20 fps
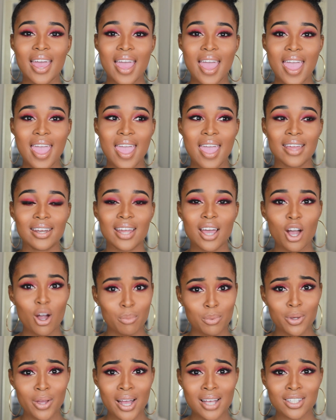And I
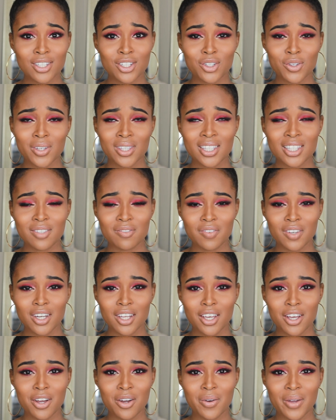hope you guys enjoyed this
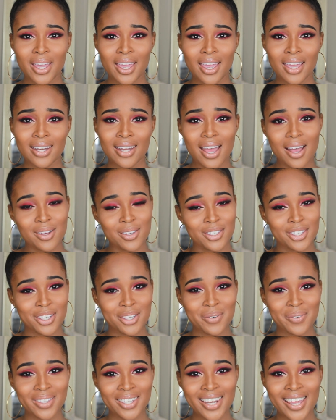video, and I'll
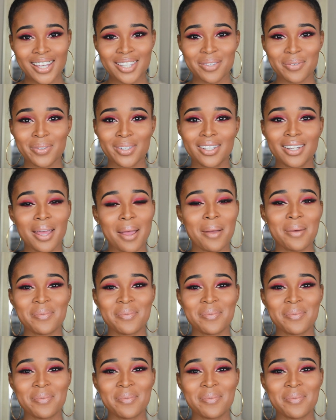see you in the next one.